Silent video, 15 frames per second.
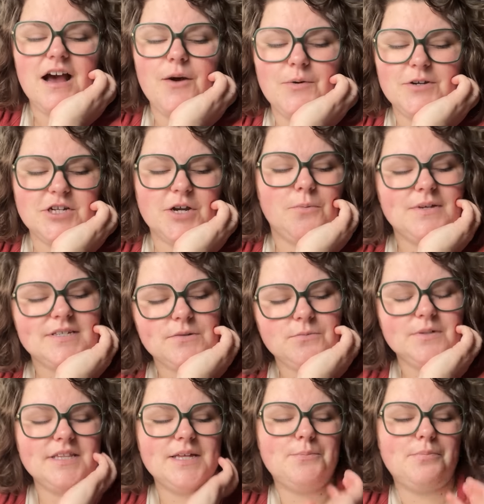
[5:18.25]
which I wasn't
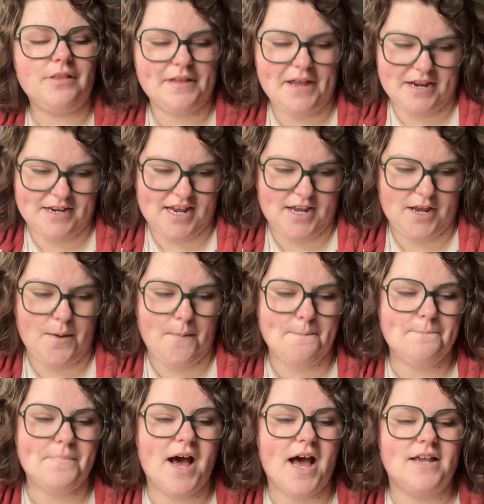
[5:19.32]
really planning,
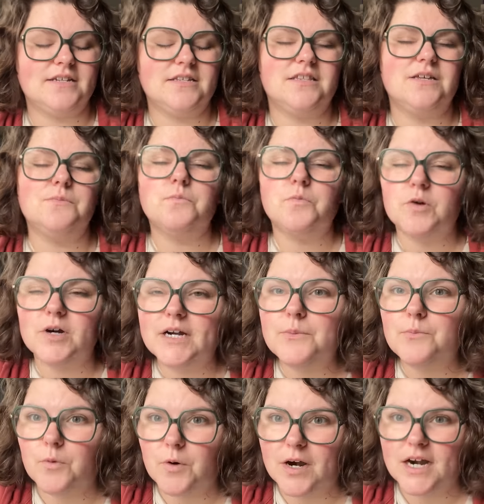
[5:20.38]
but the more and
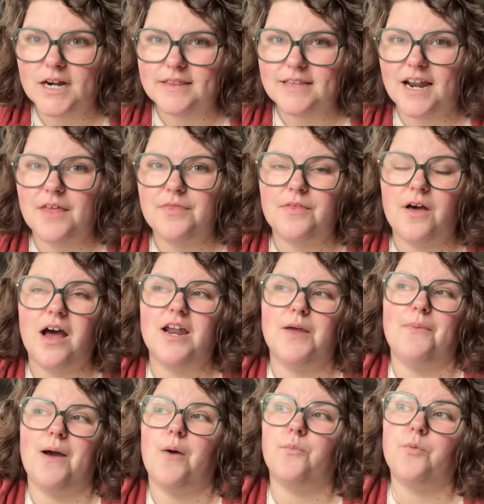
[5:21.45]
more that I thought
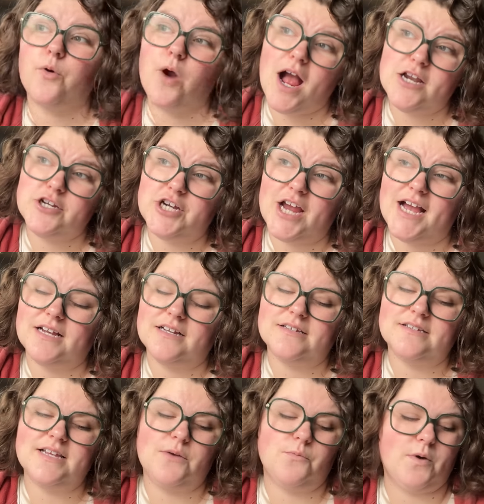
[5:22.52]
about
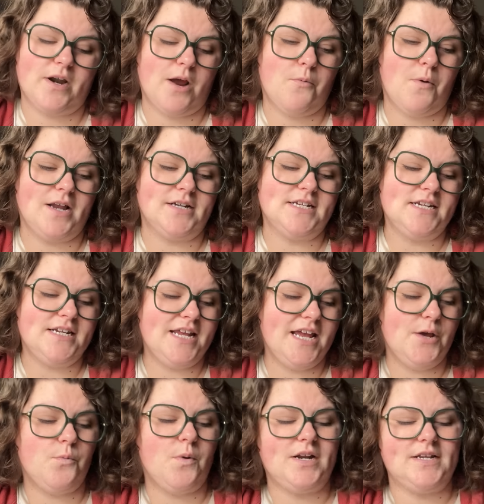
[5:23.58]
projects and what I want to
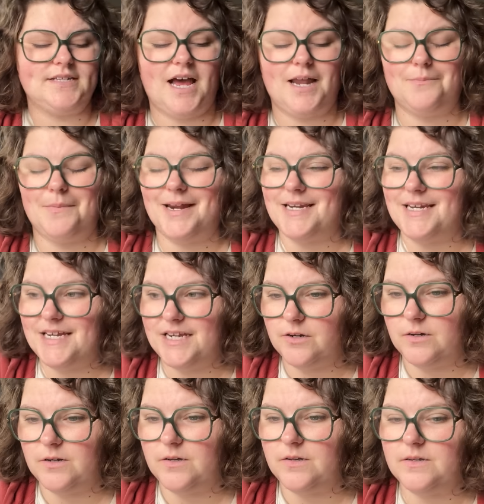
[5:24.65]
knit, what is on my
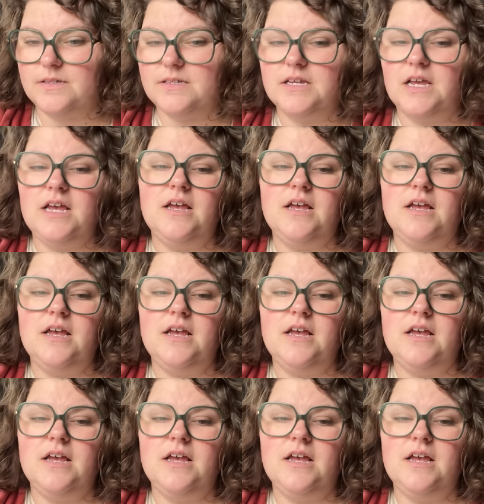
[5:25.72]
needles,